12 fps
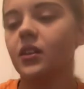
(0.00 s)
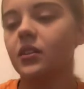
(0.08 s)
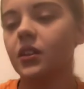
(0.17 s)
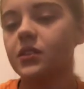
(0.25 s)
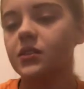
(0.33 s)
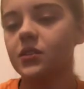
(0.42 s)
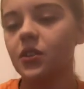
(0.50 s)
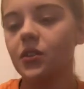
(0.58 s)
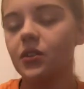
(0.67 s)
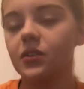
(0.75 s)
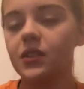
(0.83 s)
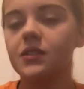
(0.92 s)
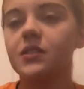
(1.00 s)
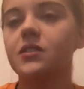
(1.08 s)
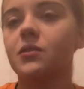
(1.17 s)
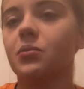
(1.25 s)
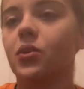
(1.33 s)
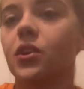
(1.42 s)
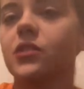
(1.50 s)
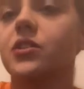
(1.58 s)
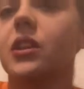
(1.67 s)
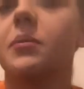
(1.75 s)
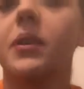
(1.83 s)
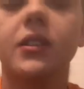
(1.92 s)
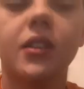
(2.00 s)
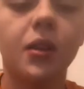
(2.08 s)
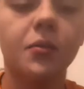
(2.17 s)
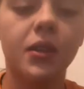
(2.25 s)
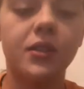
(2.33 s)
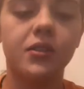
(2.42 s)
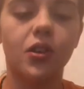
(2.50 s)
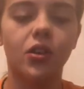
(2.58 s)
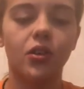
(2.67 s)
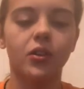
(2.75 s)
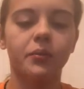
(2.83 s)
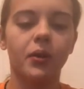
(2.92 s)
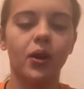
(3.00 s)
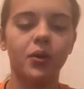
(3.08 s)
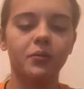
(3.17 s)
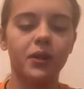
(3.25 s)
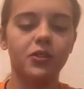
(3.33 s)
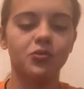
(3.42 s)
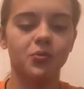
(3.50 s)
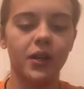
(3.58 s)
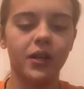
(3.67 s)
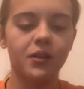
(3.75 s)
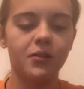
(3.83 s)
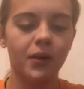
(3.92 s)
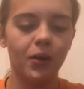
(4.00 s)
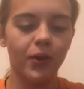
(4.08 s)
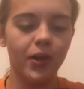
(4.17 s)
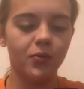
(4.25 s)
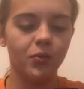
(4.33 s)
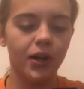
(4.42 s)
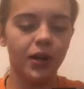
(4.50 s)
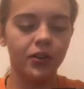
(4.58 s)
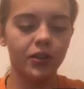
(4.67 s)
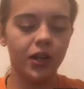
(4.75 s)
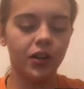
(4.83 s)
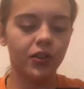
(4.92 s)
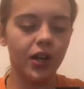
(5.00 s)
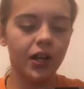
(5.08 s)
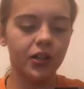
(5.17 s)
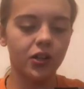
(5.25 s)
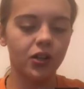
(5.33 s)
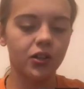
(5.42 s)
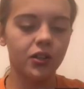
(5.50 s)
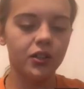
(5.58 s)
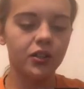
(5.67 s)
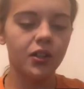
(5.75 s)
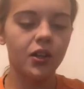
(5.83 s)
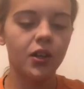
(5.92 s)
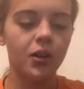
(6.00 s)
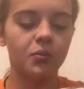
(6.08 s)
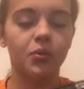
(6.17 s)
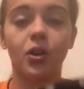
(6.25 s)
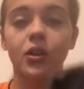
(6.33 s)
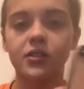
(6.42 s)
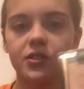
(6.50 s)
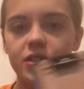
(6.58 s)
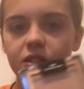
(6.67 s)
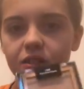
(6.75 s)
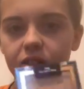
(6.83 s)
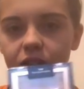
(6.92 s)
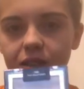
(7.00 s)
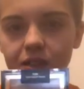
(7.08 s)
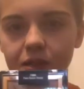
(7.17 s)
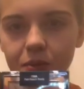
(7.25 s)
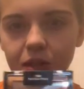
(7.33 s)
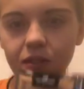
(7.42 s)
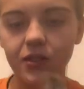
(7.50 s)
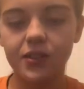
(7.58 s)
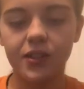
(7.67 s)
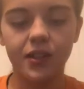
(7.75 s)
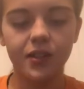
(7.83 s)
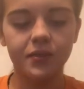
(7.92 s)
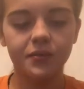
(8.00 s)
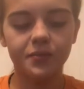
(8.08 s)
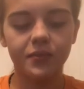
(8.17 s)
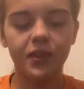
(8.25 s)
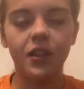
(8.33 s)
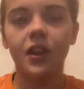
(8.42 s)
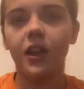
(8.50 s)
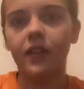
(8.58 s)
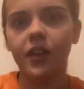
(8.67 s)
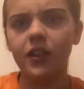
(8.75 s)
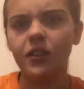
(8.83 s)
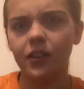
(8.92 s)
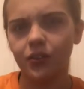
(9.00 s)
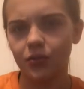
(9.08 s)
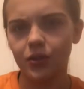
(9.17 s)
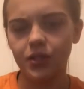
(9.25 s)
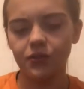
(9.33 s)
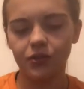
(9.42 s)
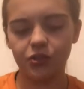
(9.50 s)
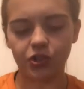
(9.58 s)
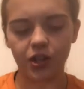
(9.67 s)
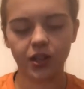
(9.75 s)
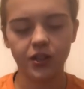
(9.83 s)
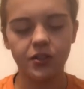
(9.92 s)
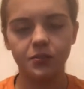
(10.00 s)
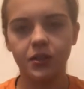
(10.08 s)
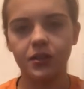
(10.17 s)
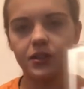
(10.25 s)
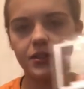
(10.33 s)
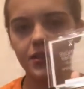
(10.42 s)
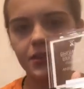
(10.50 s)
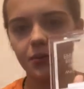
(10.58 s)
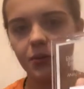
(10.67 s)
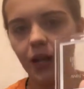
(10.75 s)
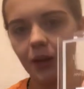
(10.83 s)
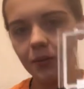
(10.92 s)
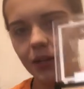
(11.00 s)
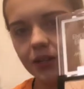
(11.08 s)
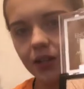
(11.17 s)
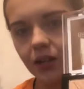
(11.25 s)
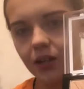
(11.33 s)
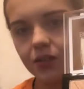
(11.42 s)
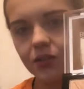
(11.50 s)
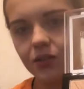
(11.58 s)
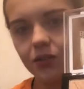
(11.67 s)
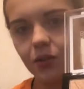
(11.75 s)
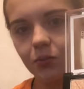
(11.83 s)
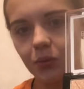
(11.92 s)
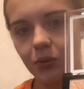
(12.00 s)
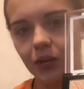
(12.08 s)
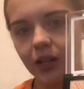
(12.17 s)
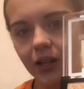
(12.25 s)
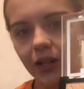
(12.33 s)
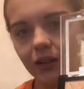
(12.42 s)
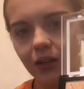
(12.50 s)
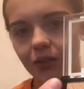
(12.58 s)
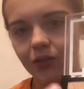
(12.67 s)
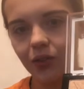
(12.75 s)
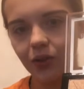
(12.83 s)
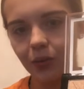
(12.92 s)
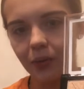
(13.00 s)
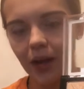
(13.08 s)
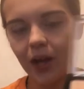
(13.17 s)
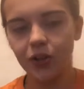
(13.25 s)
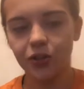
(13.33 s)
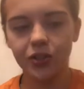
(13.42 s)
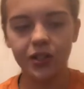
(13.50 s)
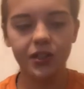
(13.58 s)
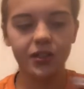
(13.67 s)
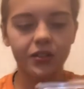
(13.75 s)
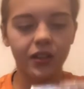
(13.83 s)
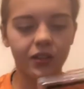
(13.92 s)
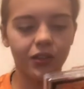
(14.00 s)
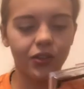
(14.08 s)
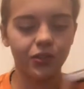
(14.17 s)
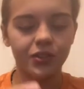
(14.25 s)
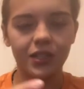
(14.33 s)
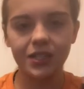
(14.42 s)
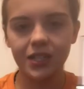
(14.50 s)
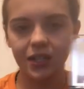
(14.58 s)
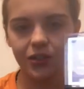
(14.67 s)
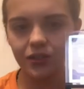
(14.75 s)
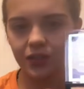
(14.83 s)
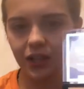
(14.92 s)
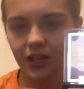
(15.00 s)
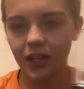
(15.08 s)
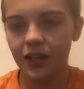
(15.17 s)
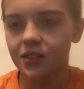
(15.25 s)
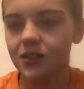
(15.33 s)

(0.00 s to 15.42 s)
Let's do, this is the bronzer I picked up. It's called Palm Beach Ready by Wet n Wild Color Icon Bronzer. This is what it looks like. And they had like 3 different shades, but this is the one I picked out. It's super pretty and I love the little pattern in it, like the little detail that it has.